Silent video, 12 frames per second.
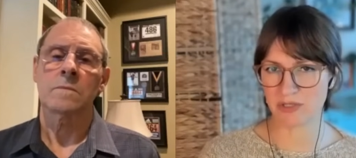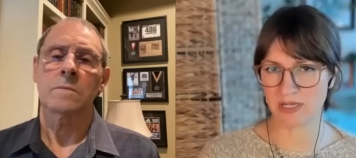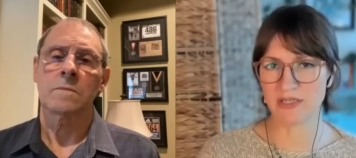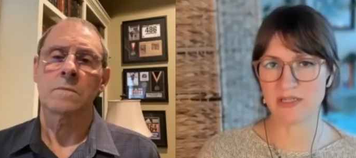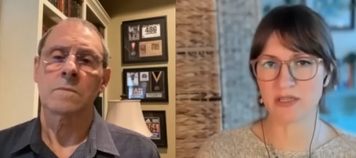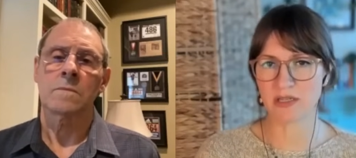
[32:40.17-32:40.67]

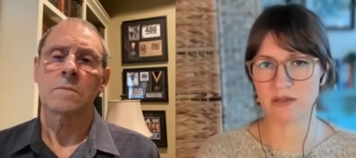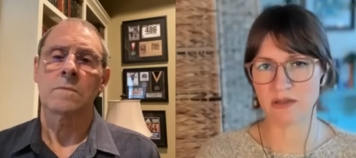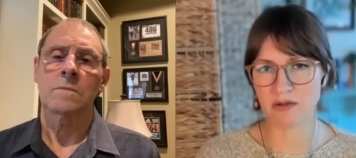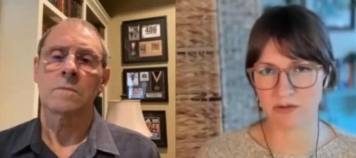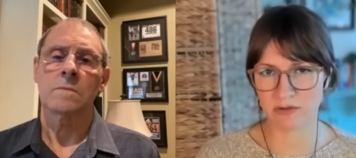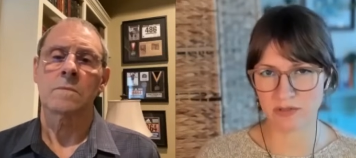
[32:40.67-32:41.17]
Speaker 1: into the
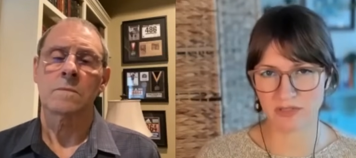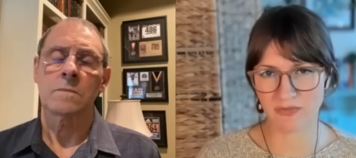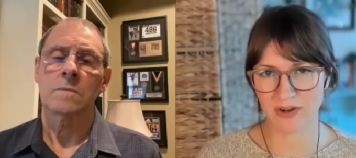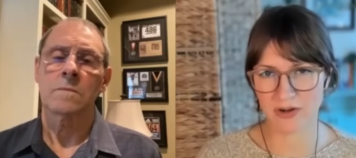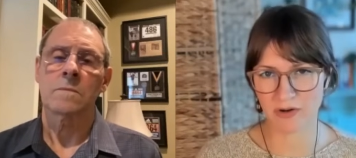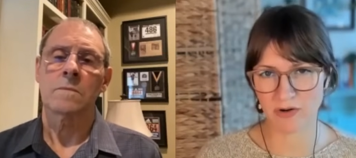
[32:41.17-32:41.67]
clinical
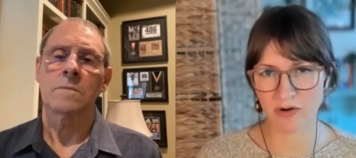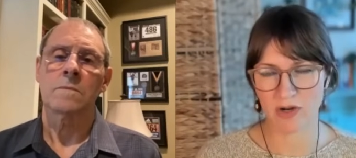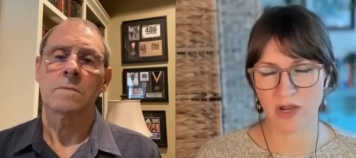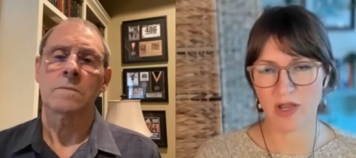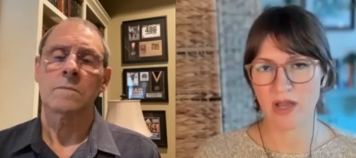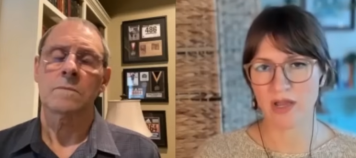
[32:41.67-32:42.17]
sphere,
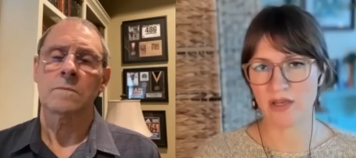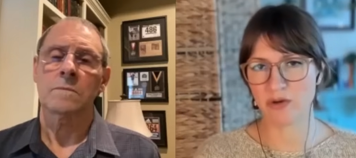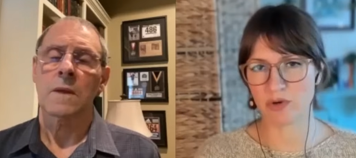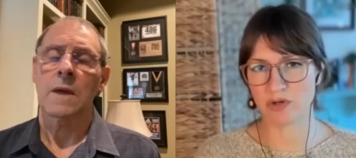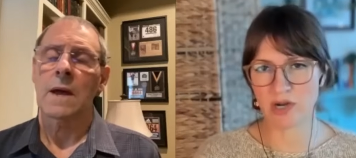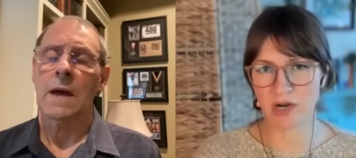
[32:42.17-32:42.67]
and you
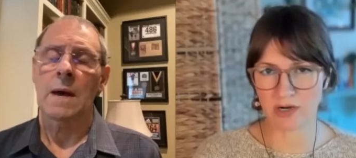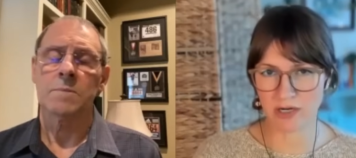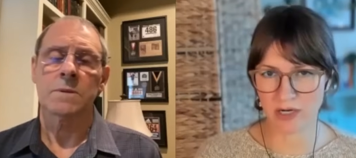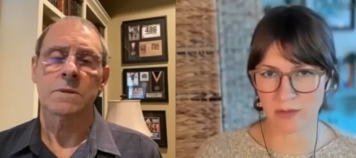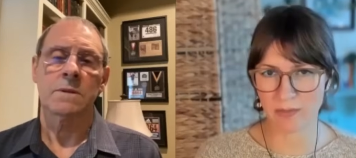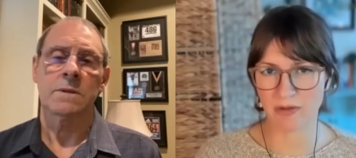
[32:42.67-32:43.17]
were talking
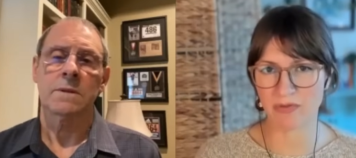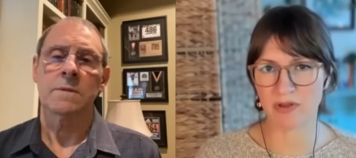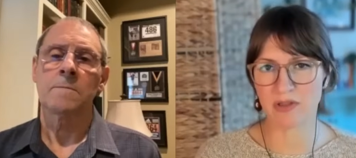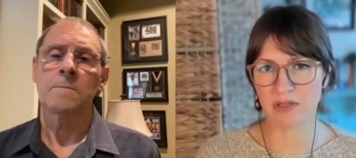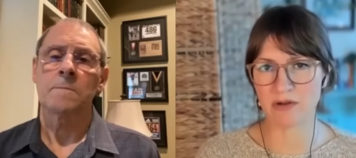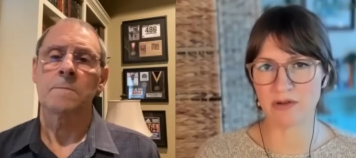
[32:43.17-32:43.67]
Absolutely. about the
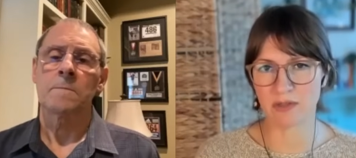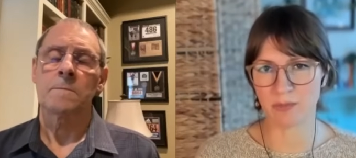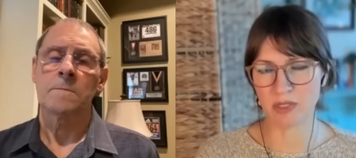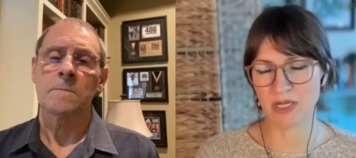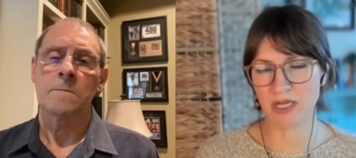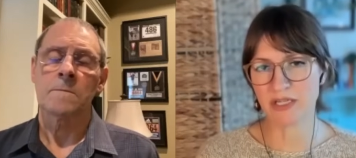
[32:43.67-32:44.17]
clinical
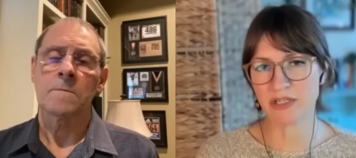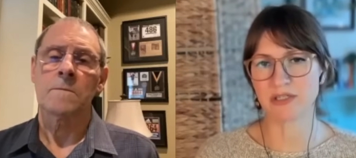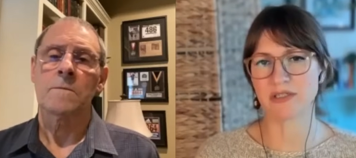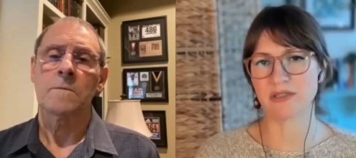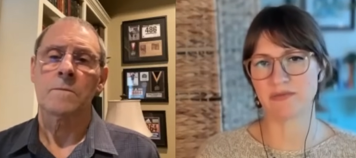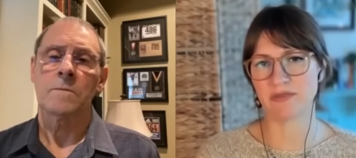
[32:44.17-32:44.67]

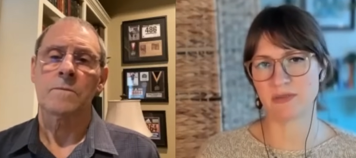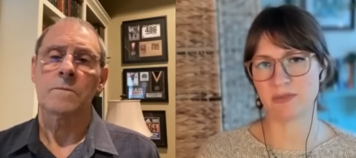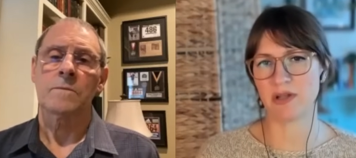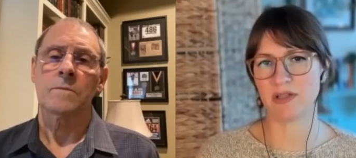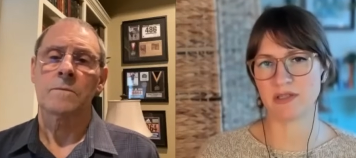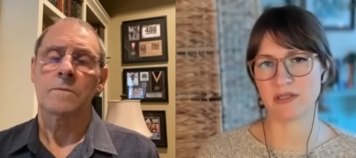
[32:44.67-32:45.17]
implications of these
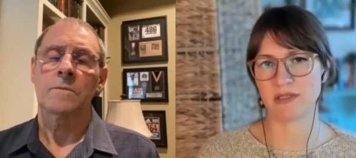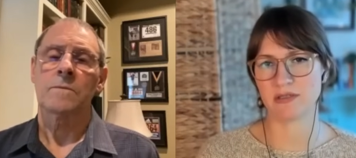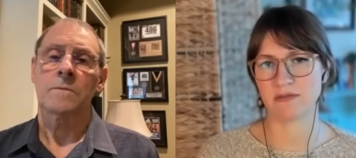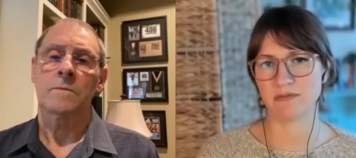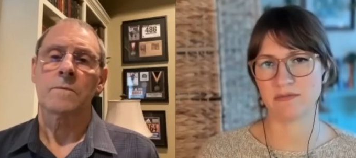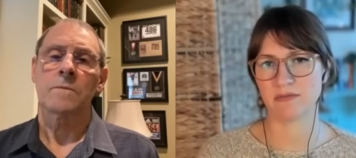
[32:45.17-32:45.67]

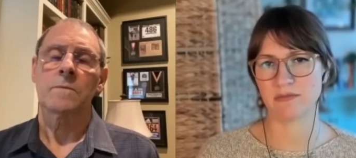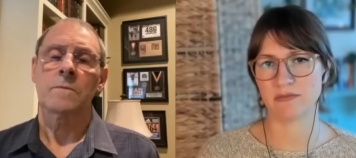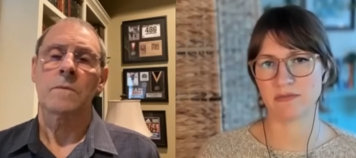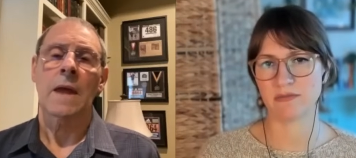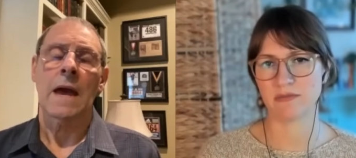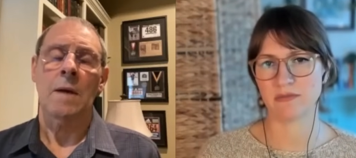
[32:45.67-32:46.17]
policies.
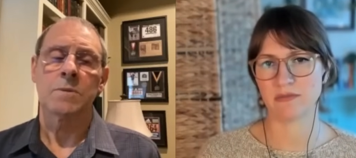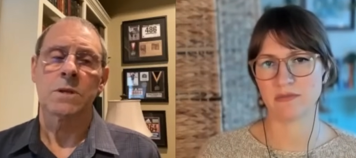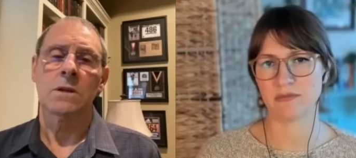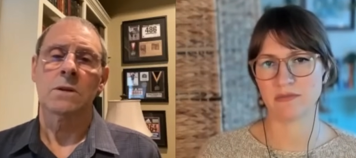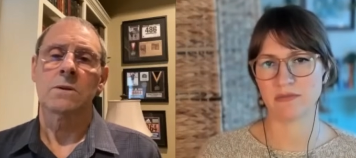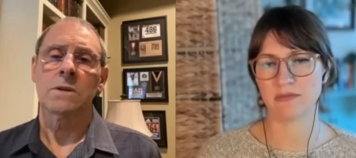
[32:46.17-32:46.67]

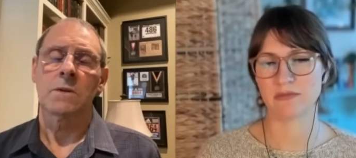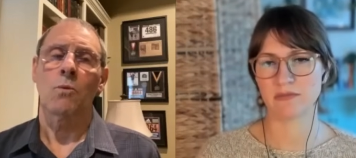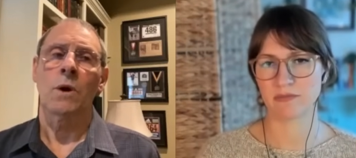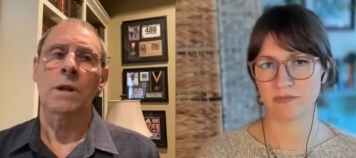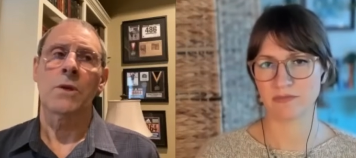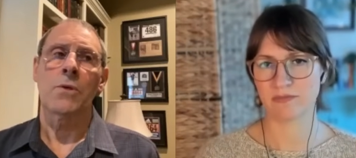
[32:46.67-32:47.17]
Speaker 2: Absolutely.
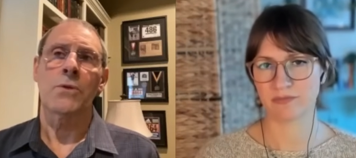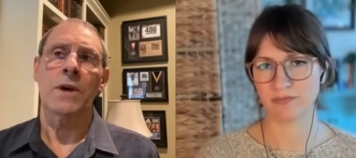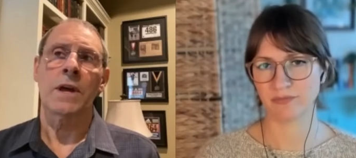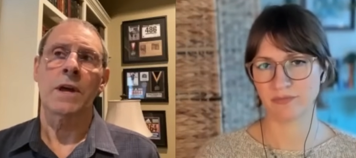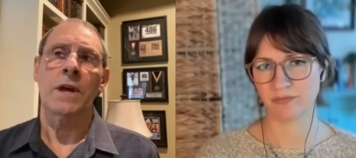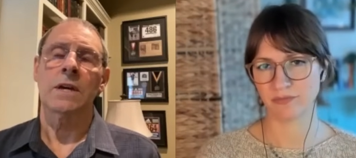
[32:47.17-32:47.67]
One of the
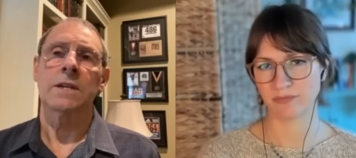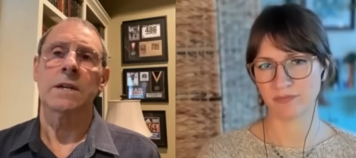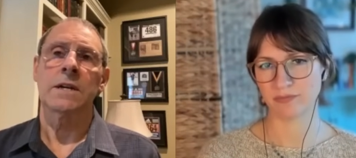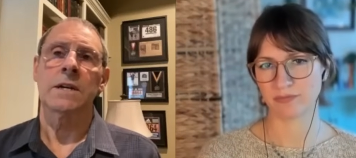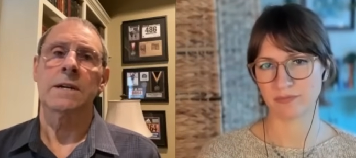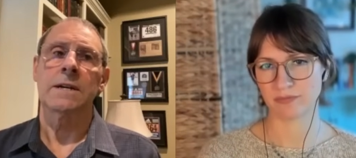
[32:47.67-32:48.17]
things that
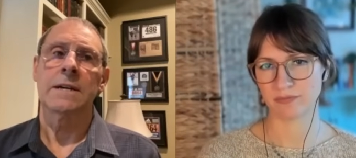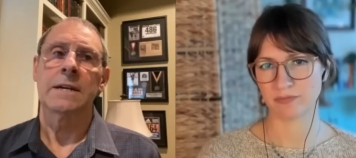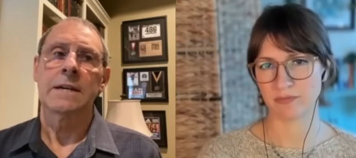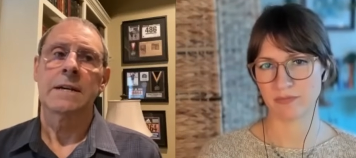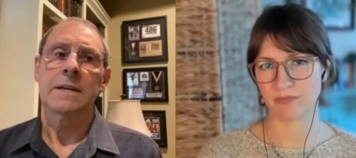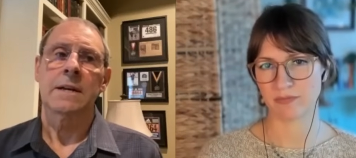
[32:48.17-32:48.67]
uh,
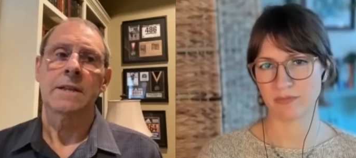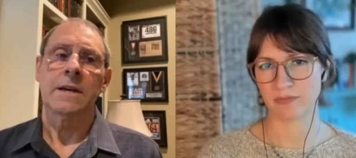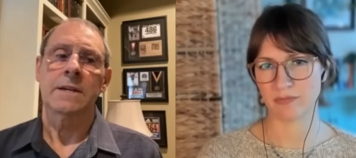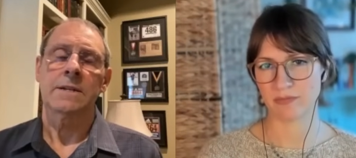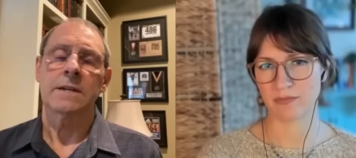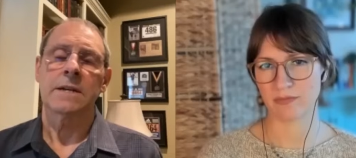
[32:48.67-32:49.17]

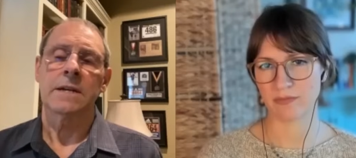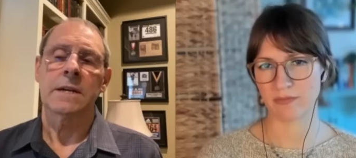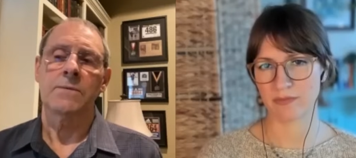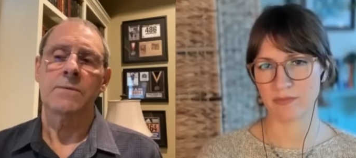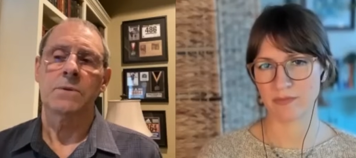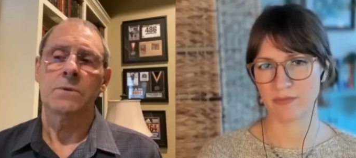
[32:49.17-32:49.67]
that uh,
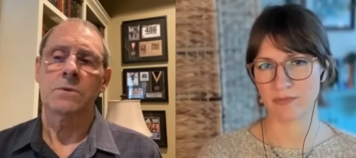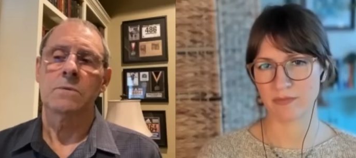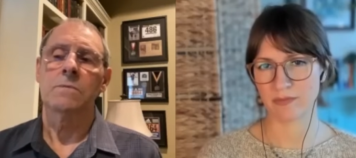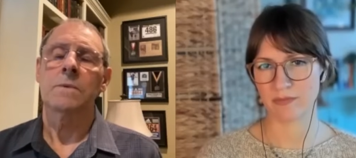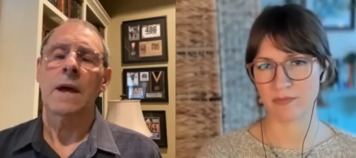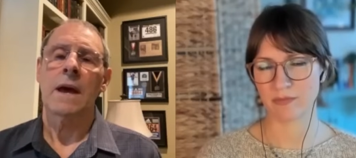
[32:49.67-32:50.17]
if
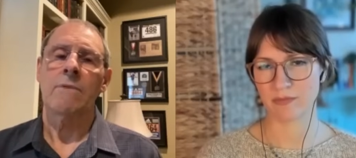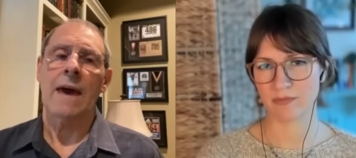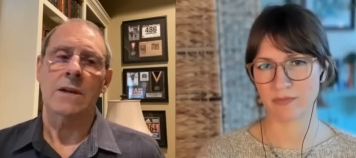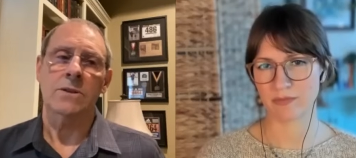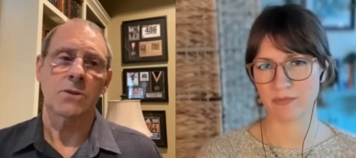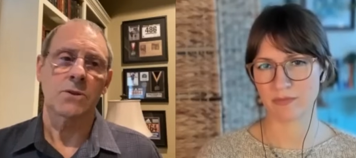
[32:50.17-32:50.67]
you have
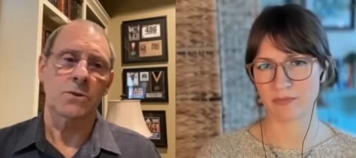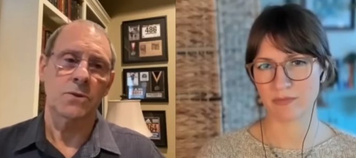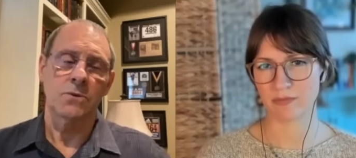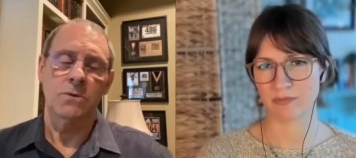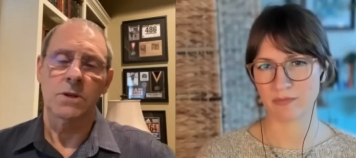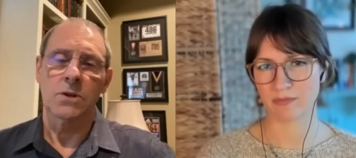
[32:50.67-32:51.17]
access
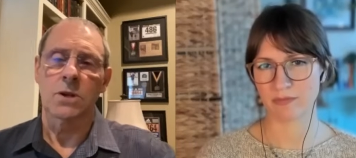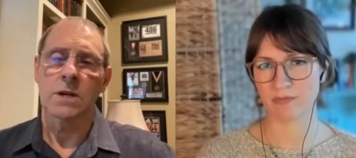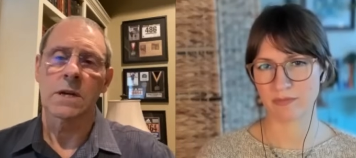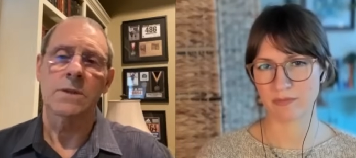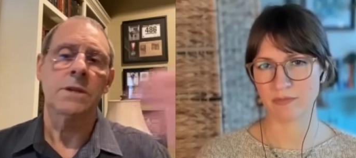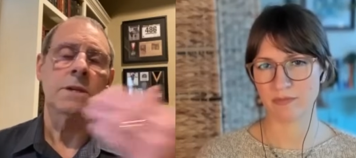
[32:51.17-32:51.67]
to and you look
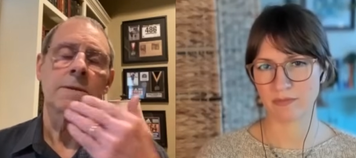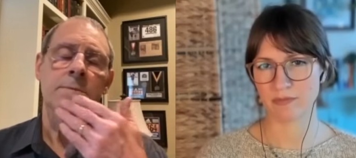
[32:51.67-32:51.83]
at the